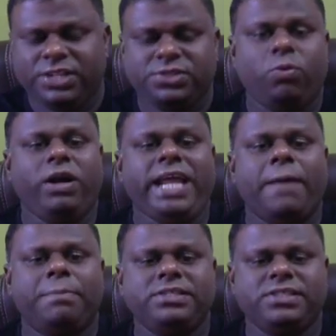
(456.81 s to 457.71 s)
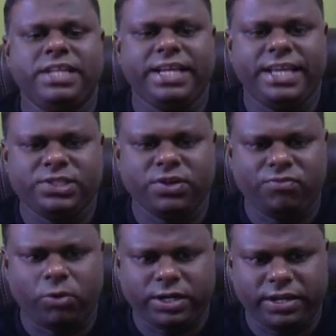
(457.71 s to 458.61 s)
So what happens in the case
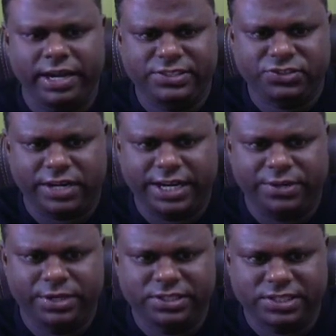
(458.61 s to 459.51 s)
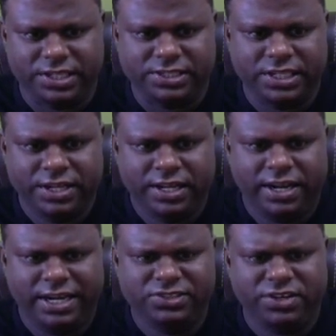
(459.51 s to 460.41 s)
of water? Let's try to discuss.
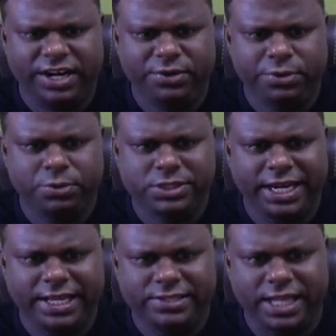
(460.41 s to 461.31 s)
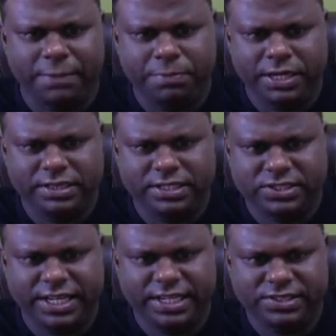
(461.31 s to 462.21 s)
Let's try to use an example in
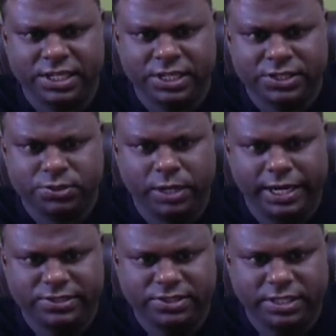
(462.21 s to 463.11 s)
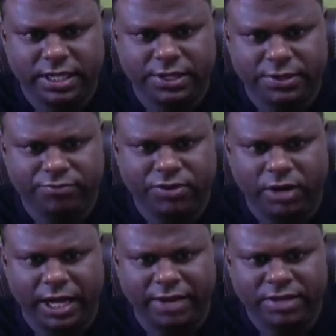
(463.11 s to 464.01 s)
this case. So let's say if you
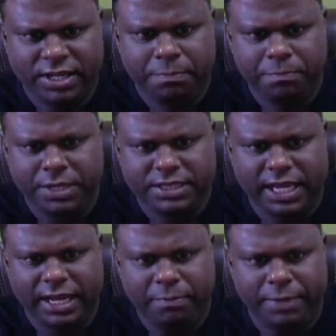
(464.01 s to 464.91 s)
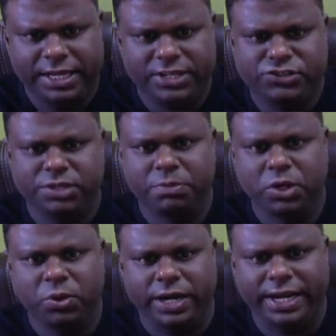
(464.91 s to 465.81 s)
have methyl magnesium
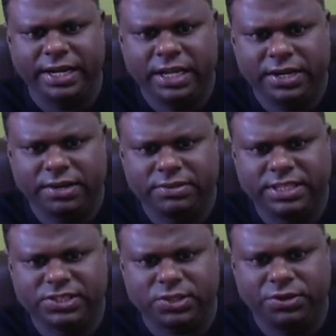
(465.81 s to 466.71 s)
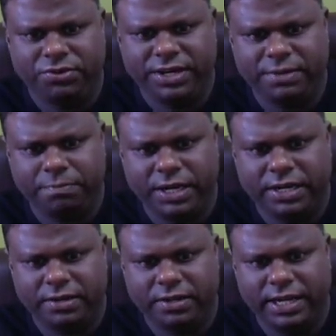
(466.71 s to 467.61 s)
chloride. Now this on
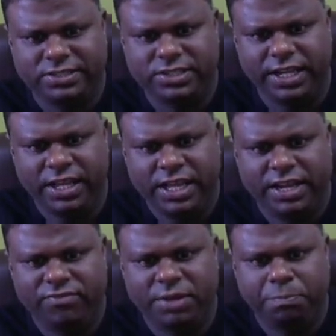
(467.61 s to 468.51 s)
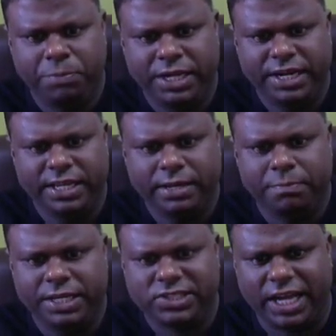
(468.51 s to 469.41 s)
treatment, let's say if the
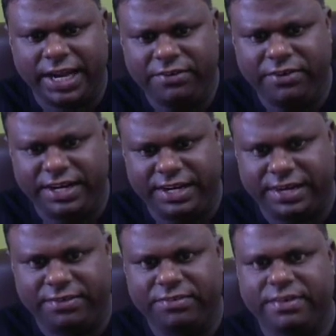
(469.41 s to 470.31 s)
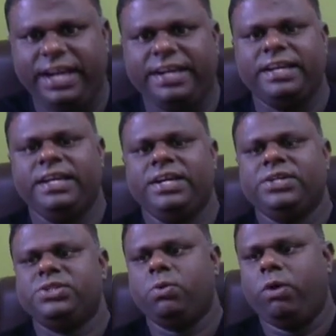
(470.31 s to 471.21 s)
medium is hydrated, right?
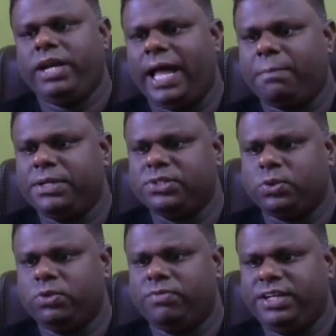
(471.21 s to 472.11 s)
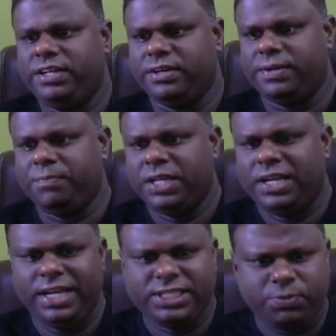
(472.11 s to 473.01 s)
So what happens over here?
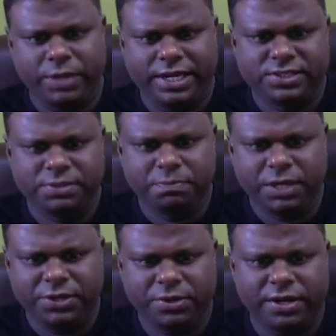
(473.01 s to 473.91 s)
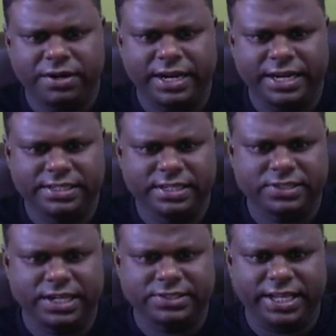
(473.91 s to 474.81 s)
It's very simple. You can write
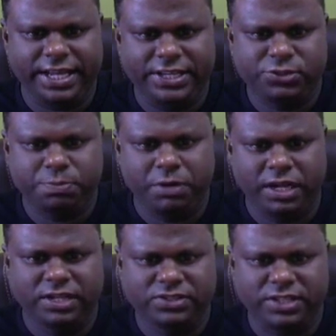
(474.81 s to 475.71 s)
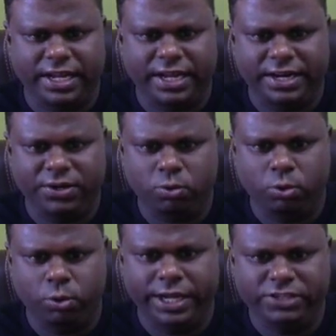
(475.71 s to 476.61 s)
this as H plus and
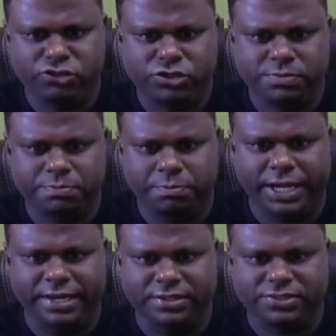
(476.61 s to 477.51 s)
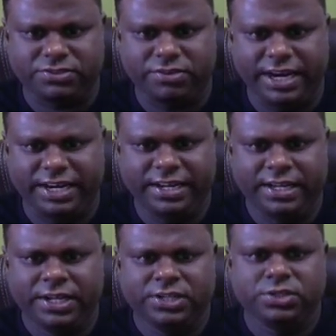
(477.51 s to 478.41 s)
OH minus, right?
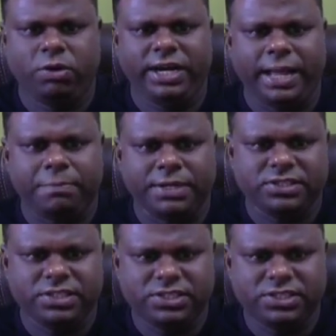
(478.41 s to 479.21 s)
So what happens?